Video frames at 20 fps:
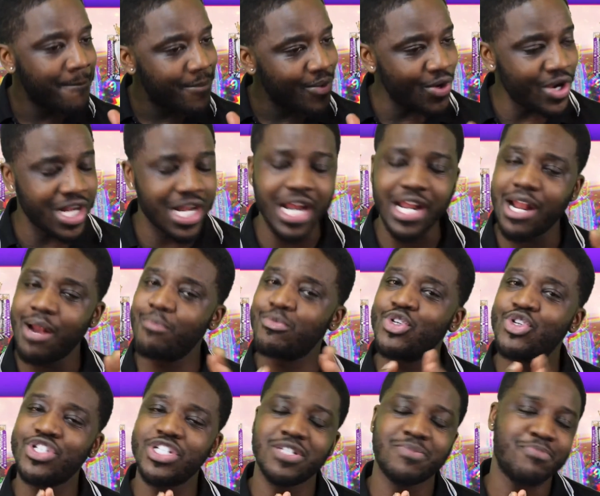Brilliant, and I'm
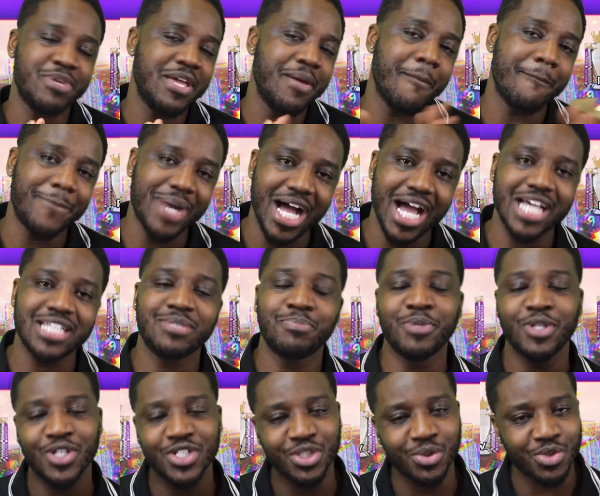not just being
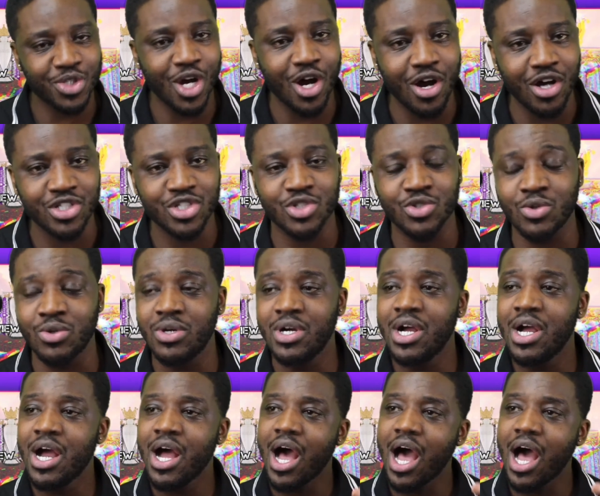biased because it was Arsenal.